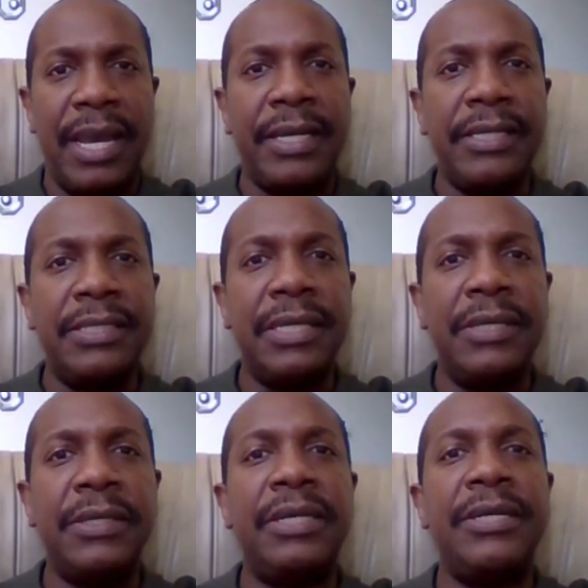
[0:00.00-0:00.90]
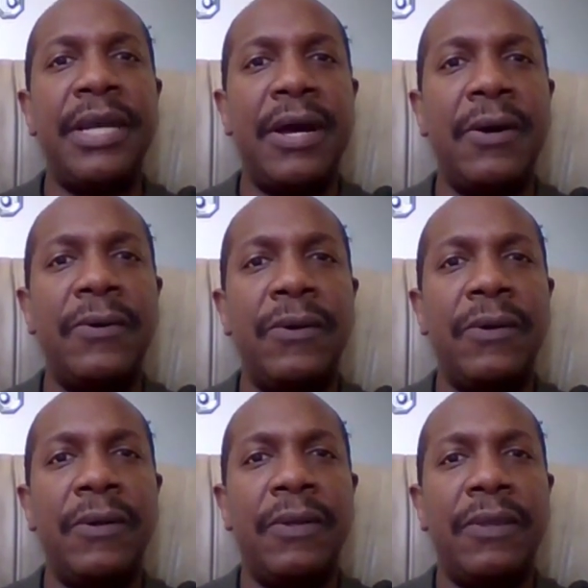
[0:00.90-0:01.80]
and continue to know
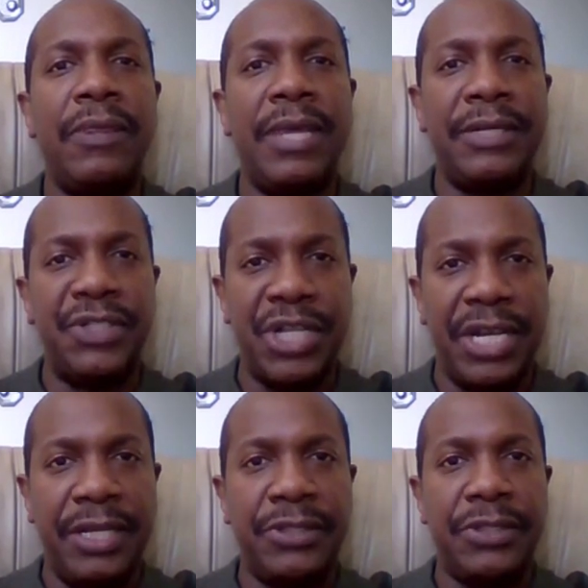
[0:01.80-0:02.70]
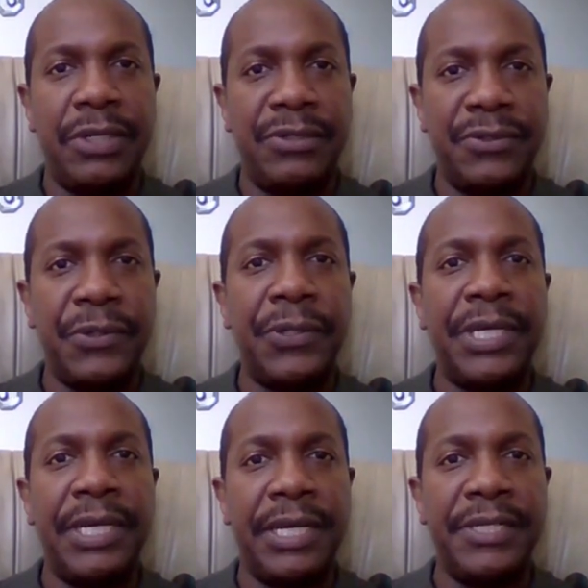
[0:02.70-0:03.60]
that change
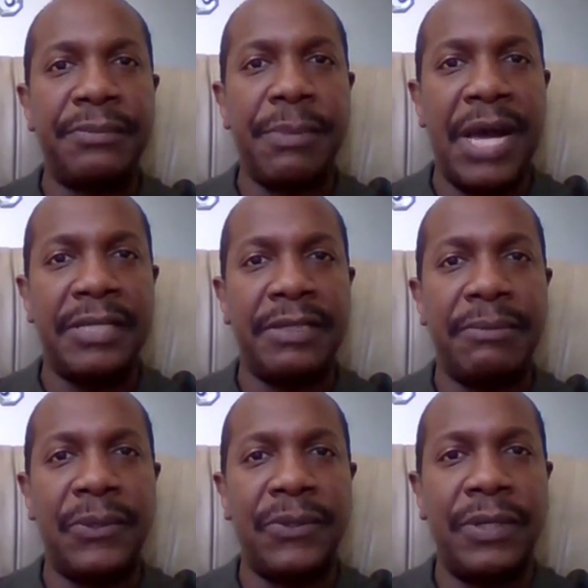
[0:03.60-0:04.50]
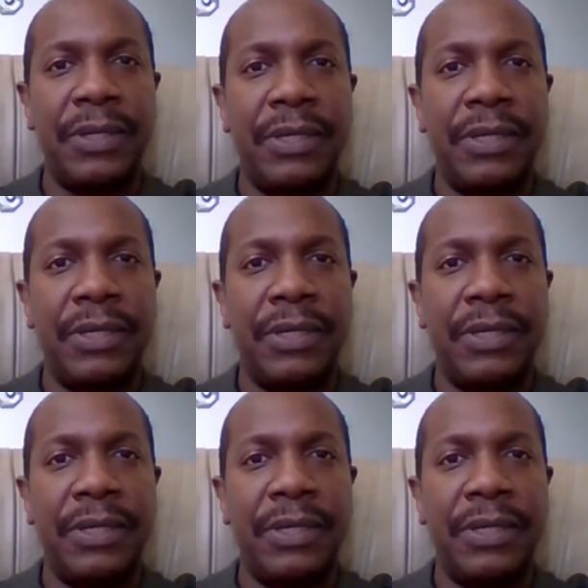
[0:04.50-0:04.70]
truly is possible.